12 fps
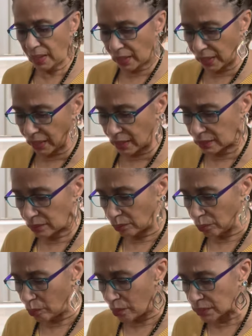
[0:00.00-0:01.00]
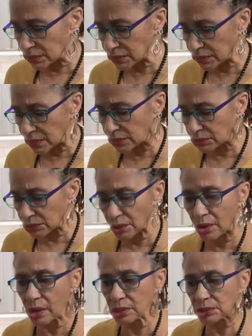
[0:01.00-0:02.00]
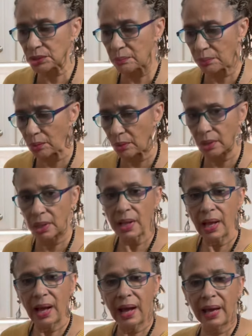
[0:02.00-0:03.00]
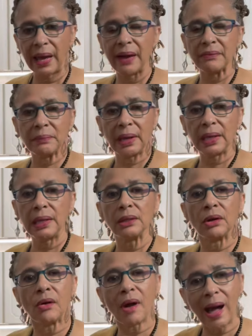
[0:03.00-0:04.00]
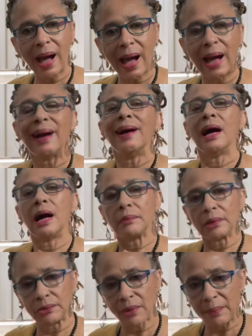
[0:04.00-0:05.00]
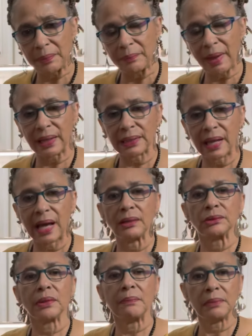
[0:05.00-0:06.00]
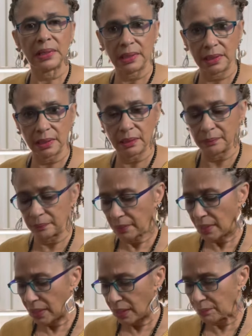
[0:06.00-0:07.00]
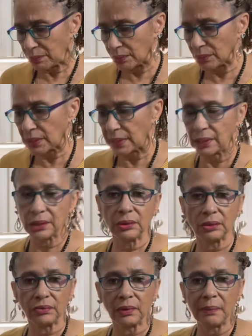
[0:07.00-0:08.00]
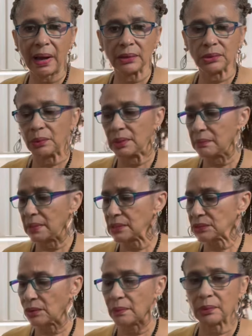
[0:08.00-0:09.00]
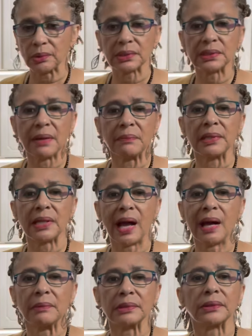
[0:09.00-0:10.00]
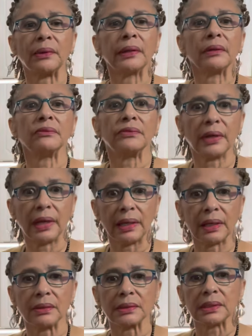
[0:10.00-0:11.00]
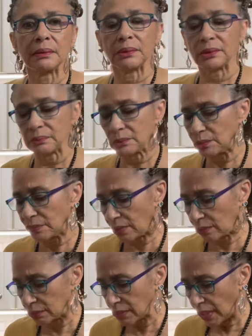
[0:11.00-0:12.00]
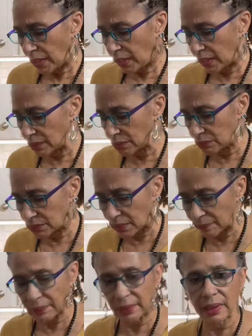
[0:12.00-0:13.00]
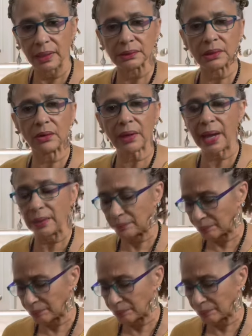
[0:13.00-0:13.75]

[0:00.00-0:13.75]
And once this starts to boil, I have my heat on high. I'm gonna drop it back down to medium. And we're gonna let it cook for about 20 minutes. So I'm gonna set my timer so I don't forget it, because I'm gonna move on and do something else. Okay.